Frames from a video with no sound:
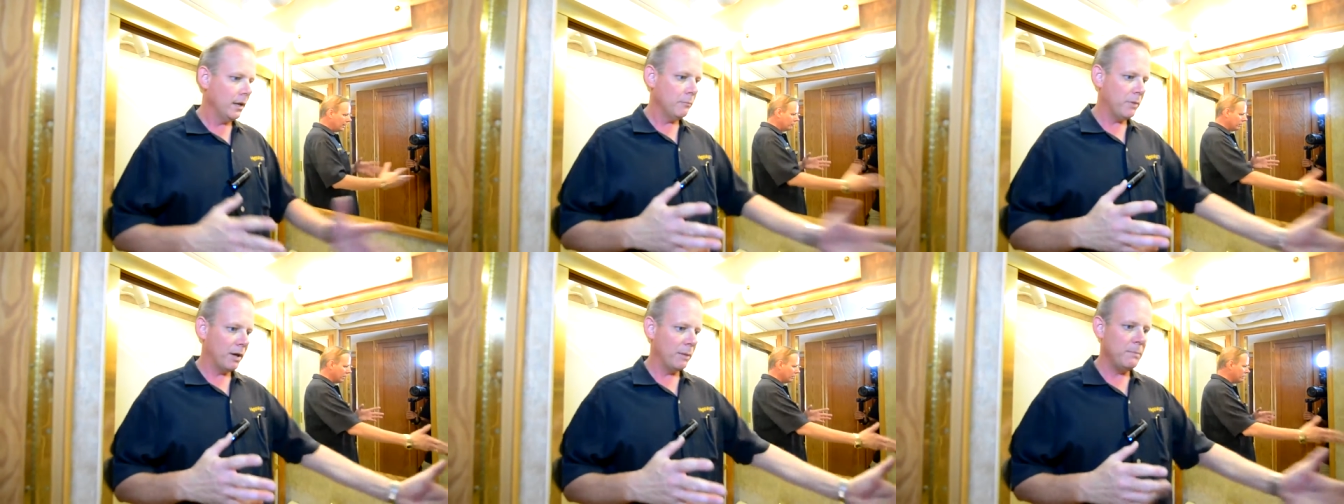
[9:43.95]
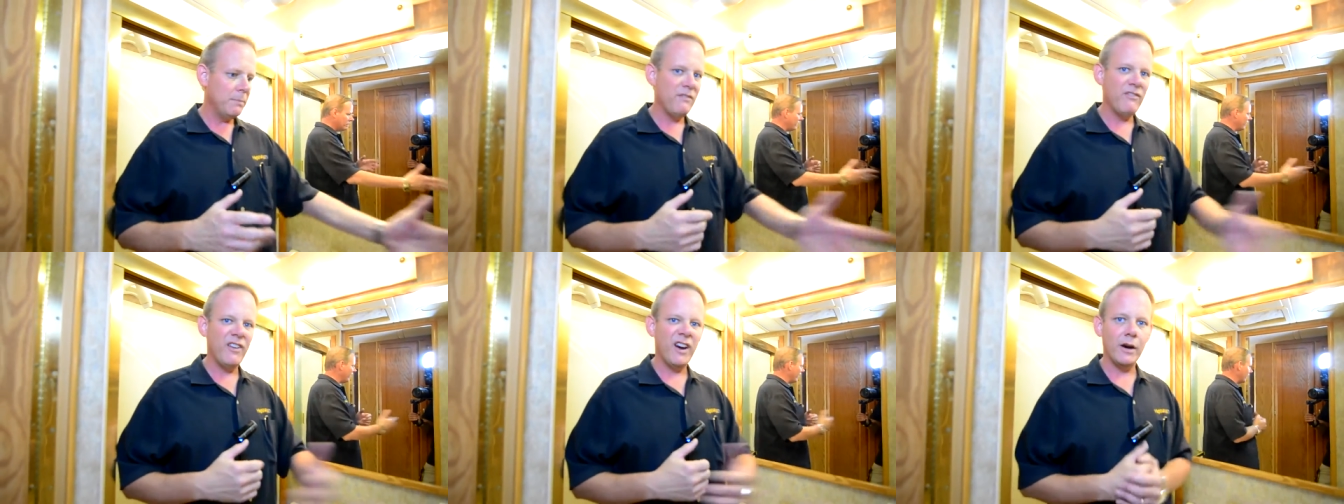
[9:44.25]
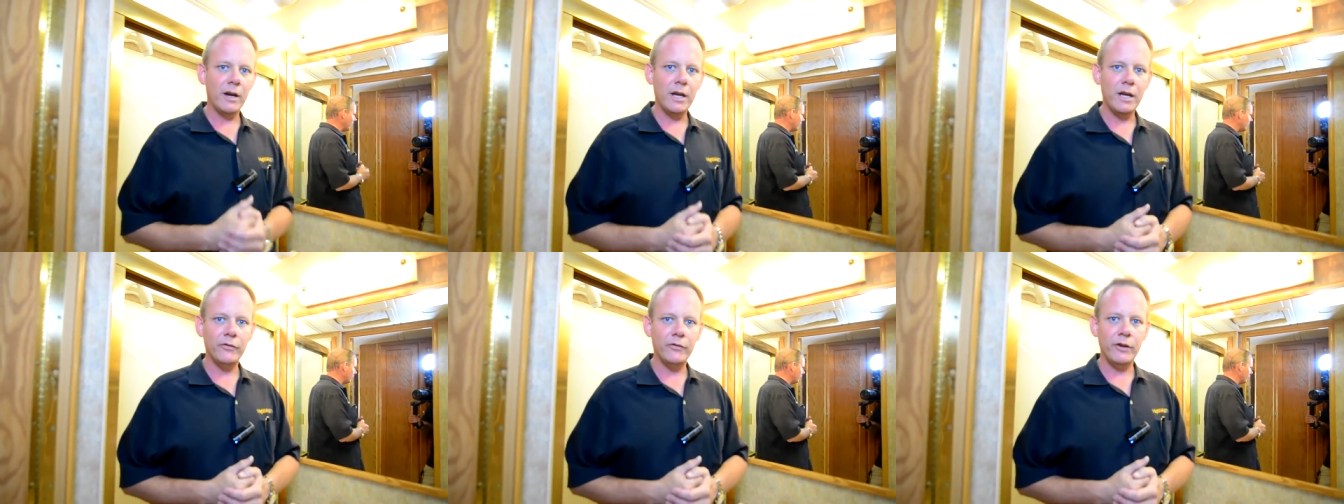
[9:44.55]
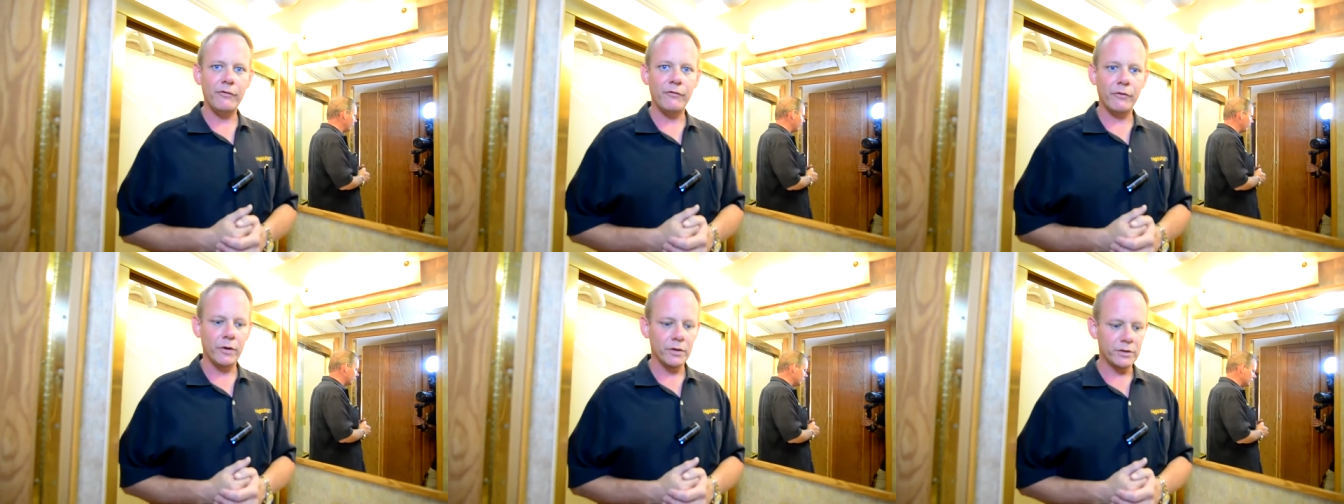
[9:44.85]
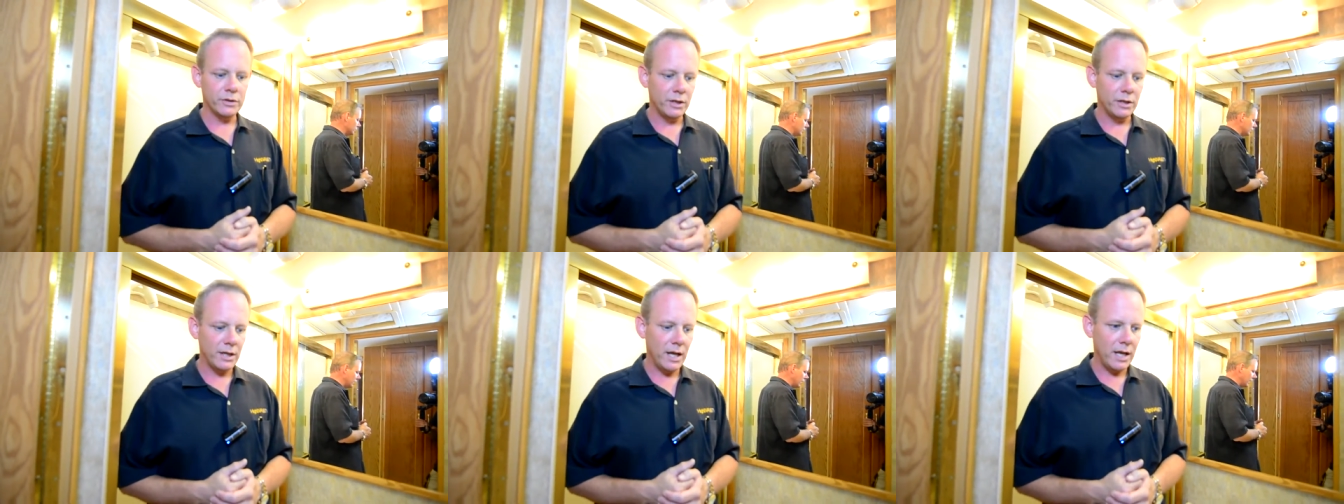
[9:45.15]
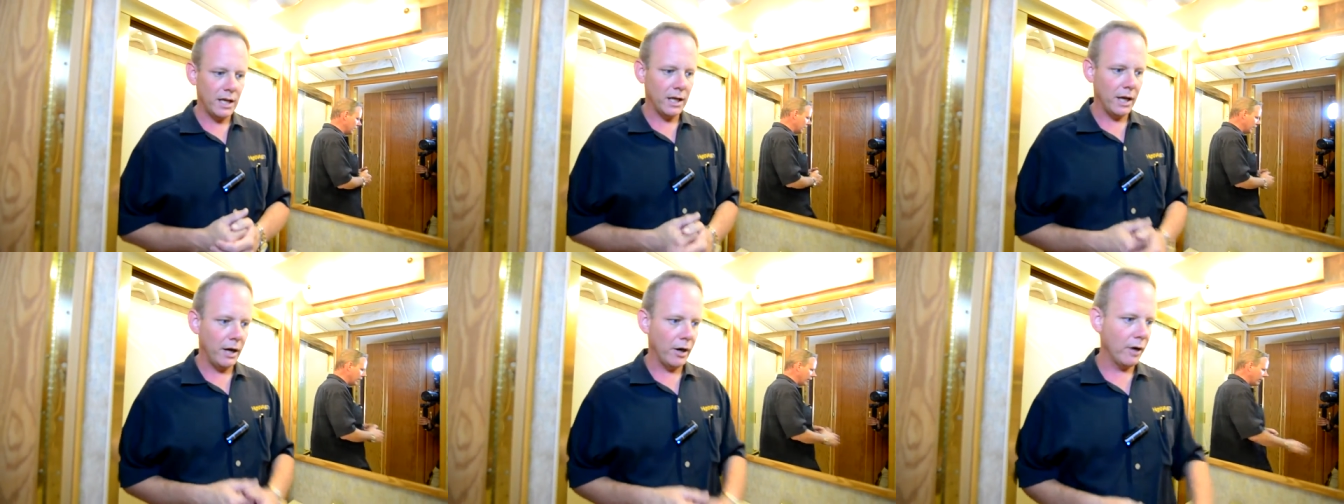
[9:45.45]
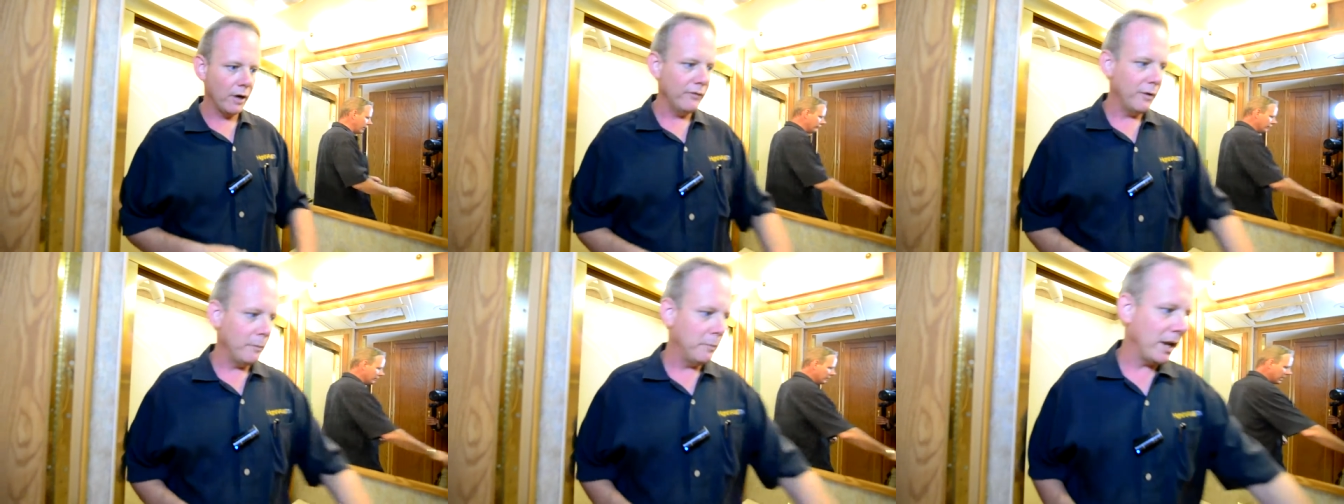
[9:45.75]
but it'd be very easy for us to take
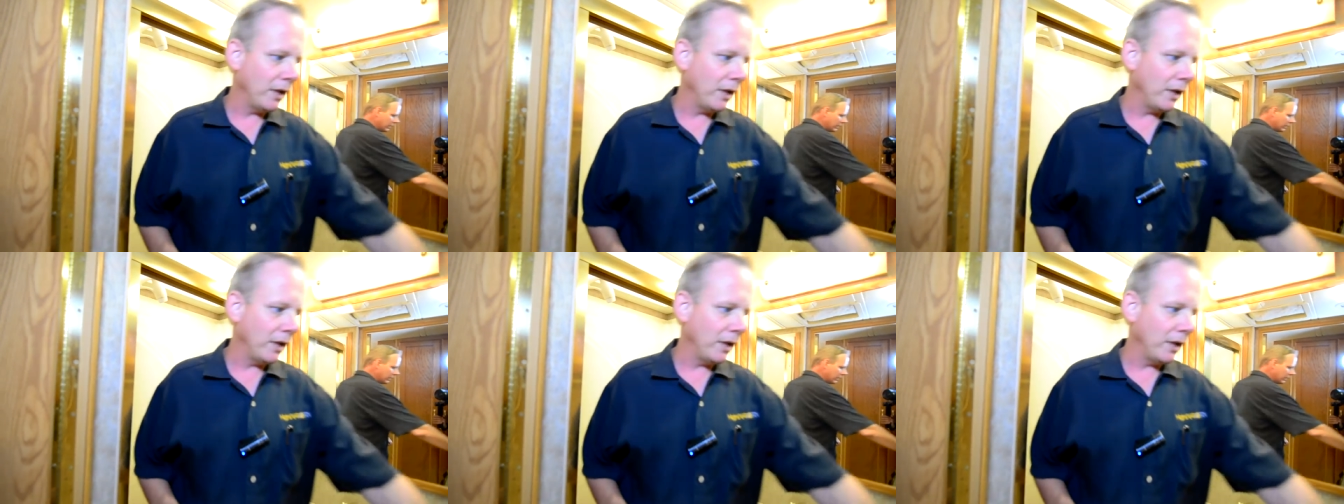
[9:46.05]
care of it.